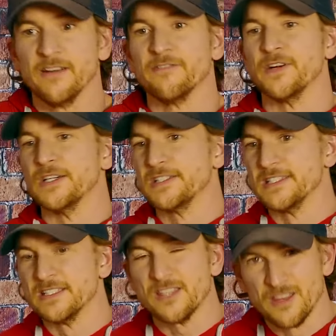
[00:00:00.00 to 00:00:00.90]

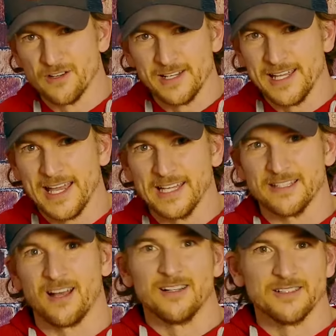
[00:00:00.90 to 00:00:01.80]
versus
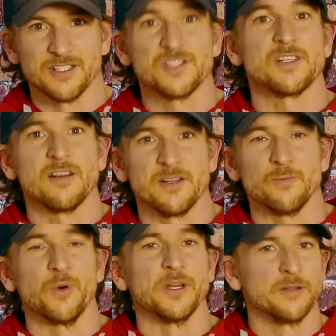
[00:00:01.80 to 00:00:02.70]
$38 starting
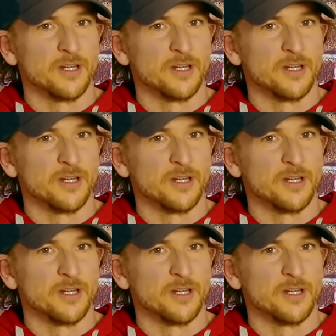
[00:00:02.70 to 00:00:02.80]
point.